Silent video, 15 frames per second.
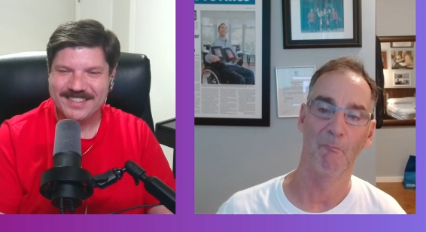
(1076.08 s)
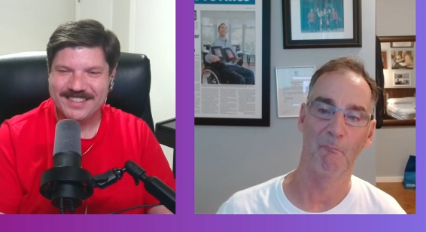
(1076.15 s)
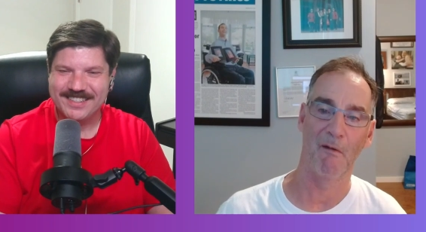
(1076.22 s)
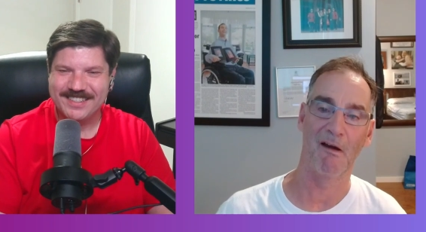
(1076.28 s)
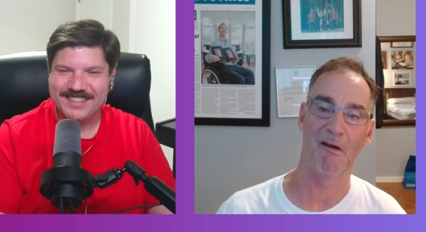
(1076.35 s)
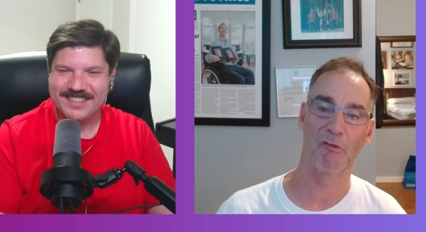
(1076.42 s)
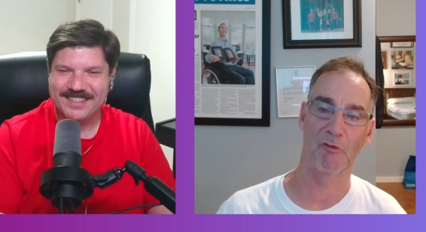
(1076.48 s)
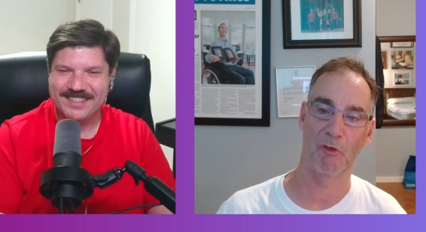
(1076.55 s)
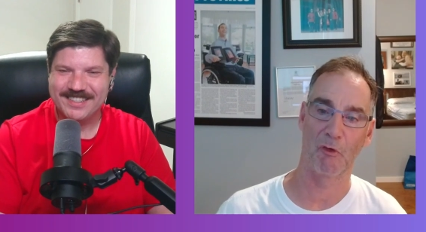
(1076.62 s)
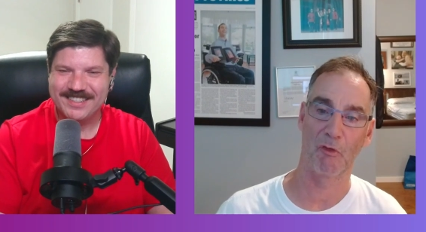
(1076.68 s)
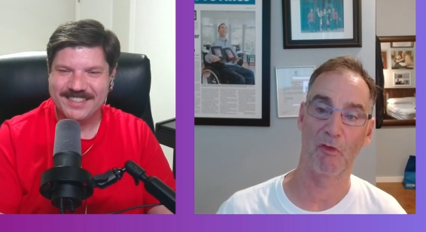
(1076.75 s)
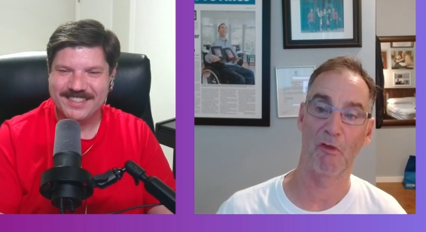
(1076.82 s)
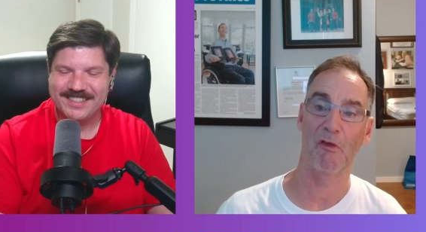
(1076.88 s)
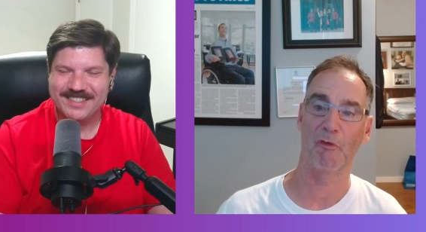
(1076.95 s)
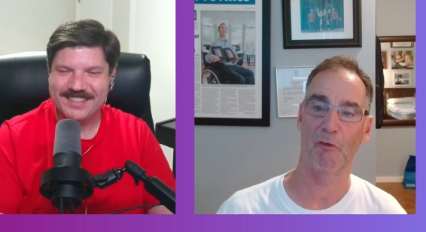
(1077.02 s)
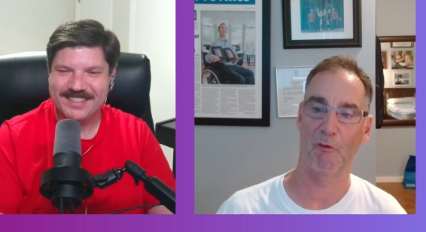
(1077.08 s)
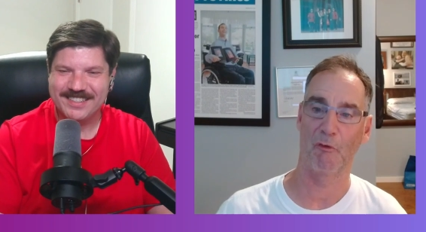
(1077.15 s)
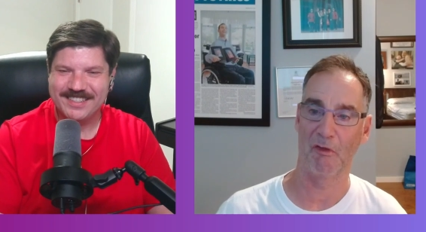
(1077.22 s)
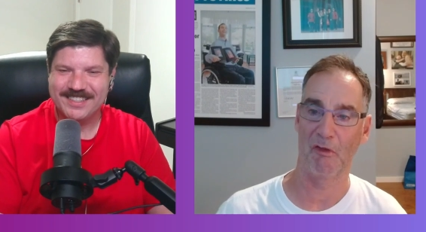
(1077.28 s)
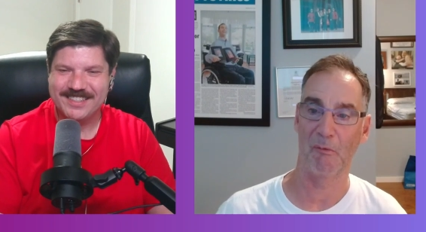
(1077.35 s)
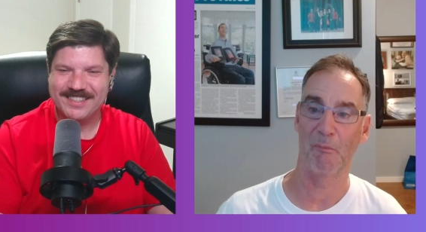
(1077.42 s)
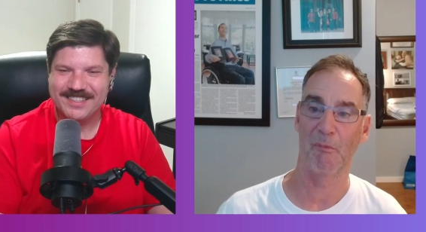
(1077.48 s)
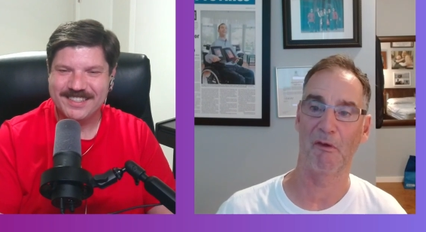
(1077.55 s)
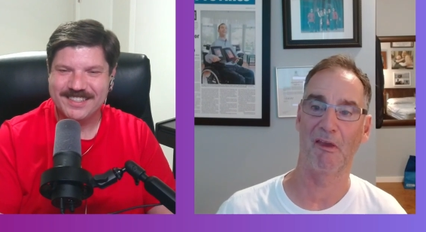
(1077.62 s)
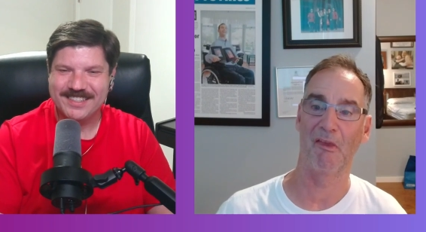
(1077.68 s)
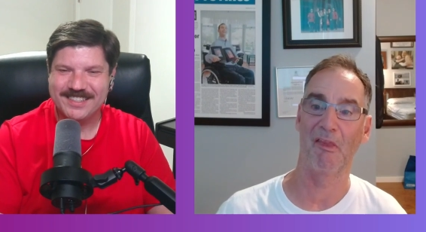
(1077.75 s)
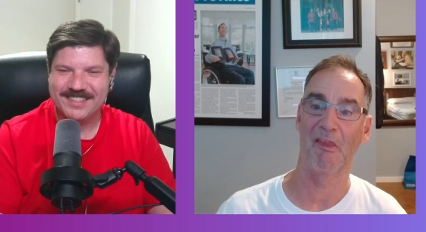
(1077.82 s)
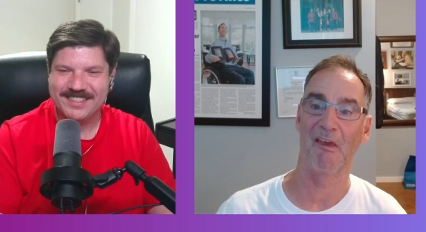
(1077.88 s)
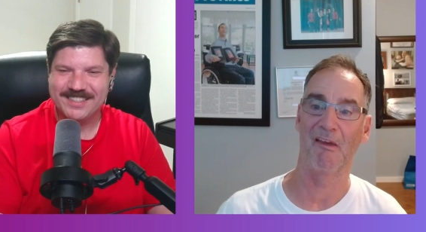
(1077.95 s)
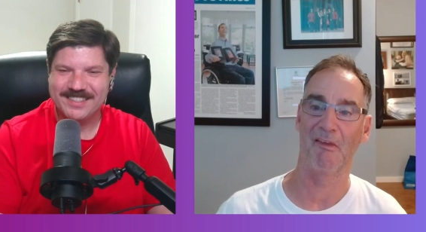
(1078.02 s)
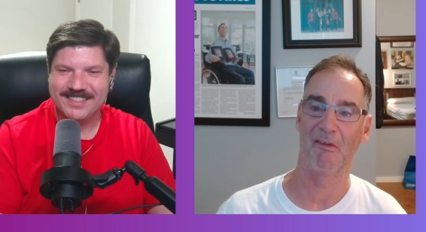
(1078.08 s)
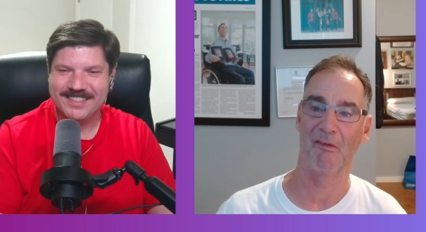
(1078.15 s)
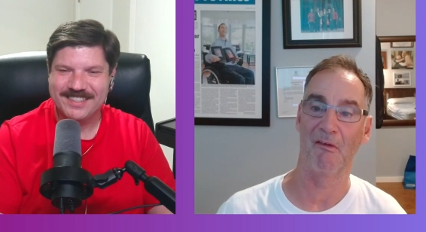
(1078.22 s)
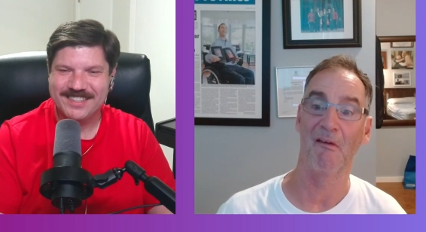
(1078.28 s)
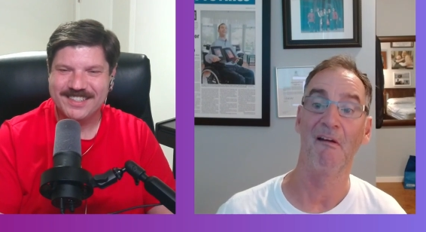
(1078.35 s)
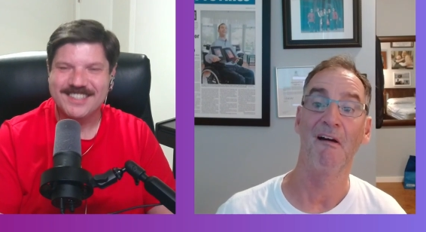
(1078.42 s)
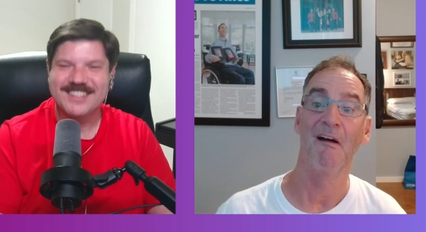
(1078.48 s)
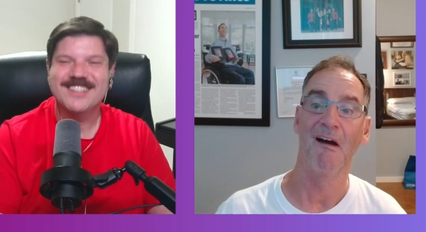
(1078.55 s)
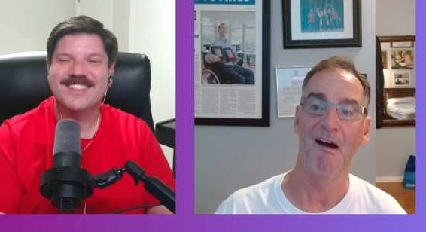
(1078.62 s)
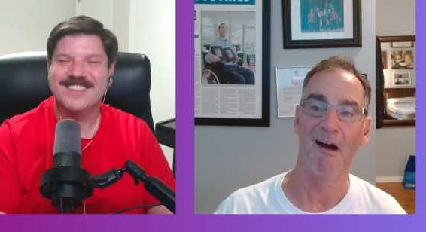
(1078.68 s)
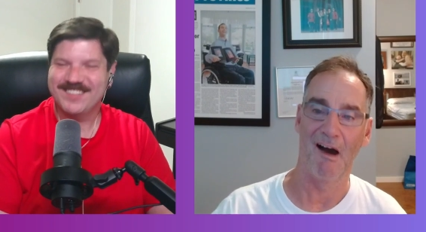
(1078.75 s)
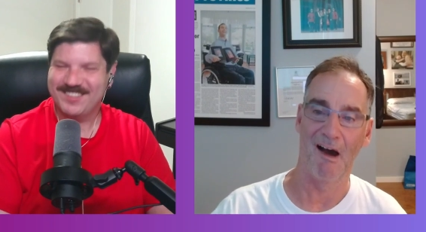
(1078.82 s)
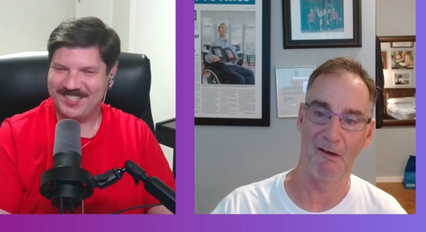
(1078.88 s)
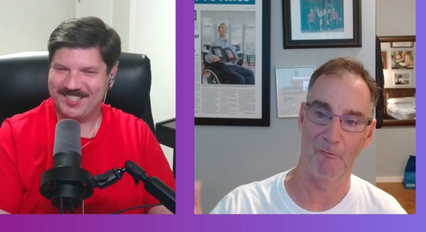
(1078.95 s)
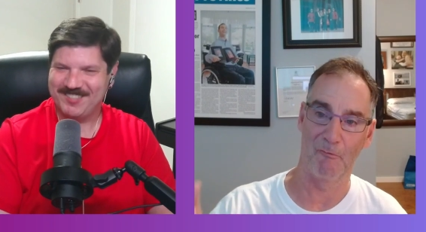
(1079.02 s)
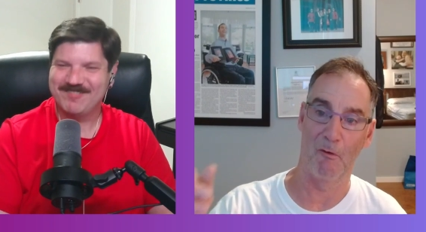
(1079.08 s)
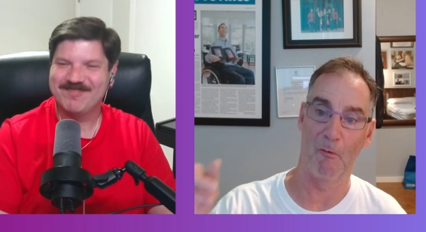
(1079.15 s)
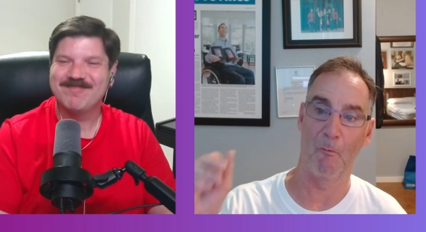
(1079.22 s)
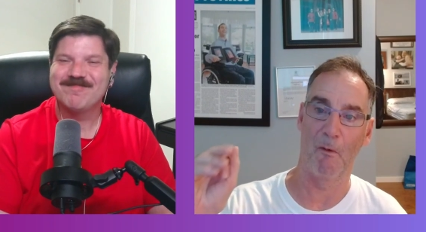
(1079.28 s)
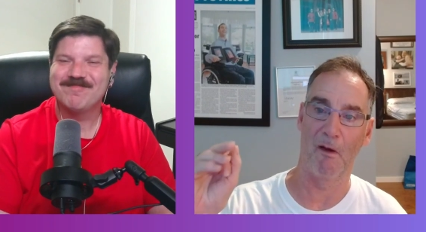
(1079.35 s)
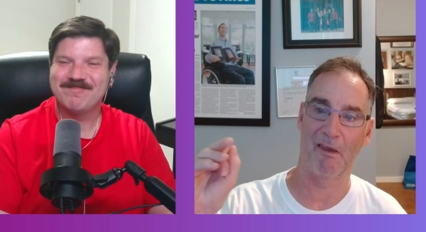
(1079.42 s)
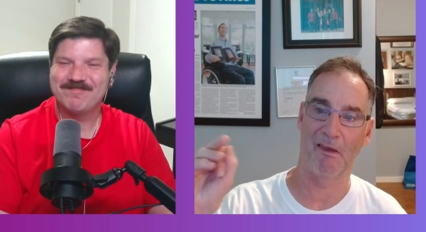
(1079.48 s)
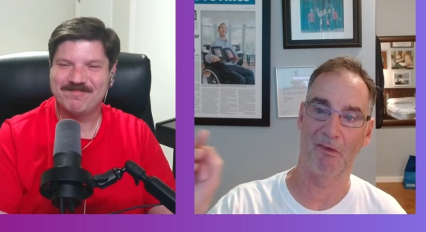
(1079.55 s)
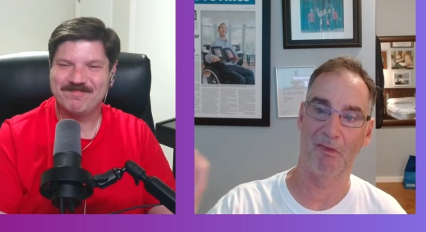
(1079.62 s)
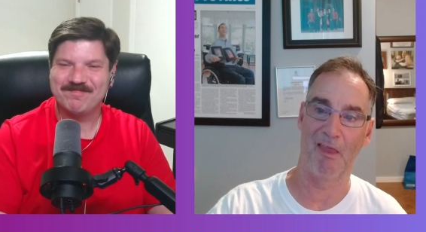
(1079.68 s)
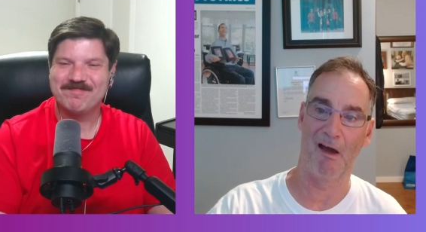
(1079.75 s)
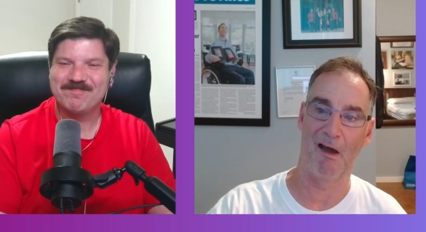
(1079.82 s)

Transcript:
Speaker 1: my journey is only beginning. I've awakened